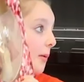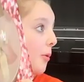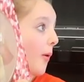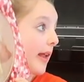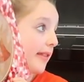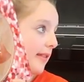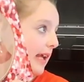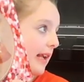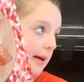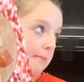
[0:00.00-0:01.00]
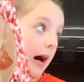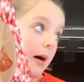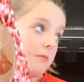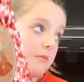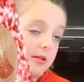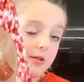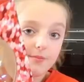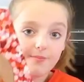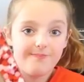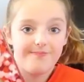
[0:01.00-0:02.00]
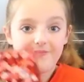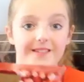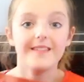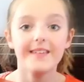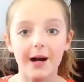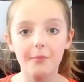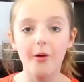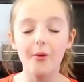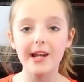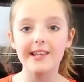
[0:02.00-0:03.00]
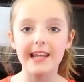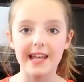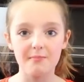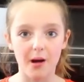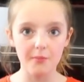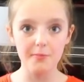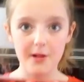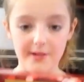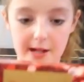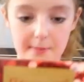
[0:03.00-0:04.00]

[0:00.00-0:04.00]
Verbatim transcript: because I'm always stealing mum's. Yeah. I'm always nicking mum's. And you